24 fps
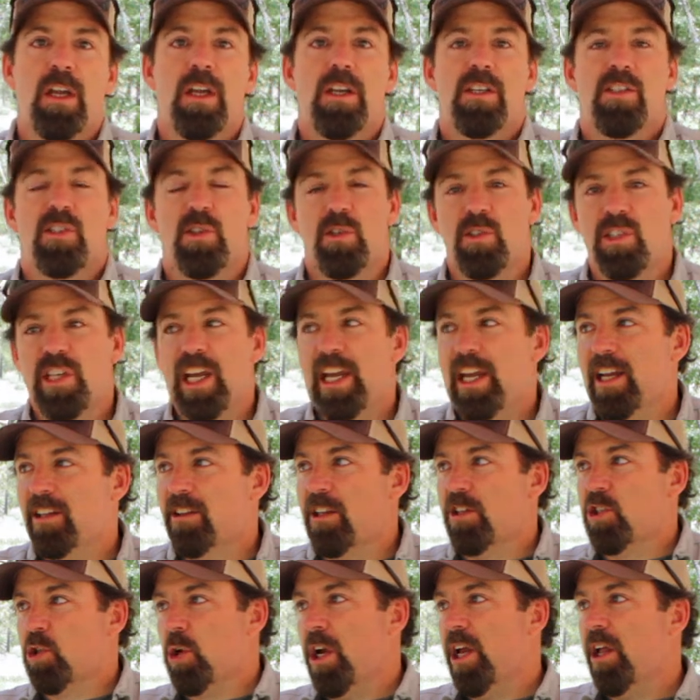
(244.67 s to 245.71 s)
As soon as they hit
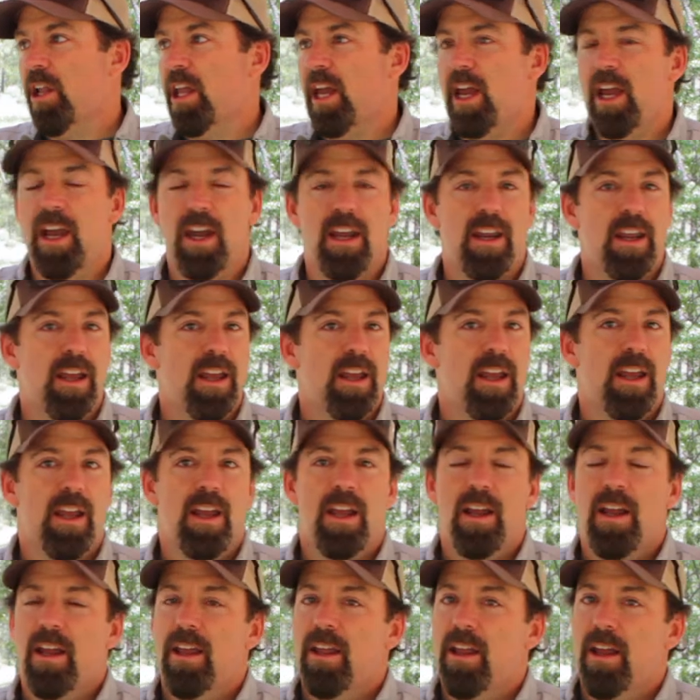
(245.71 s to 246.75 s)
the trailhead,
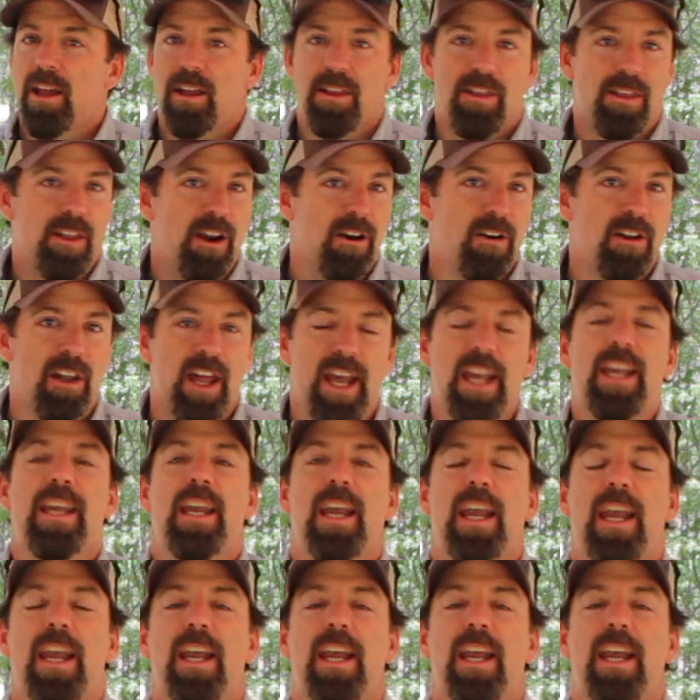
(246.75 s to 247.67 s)
they're like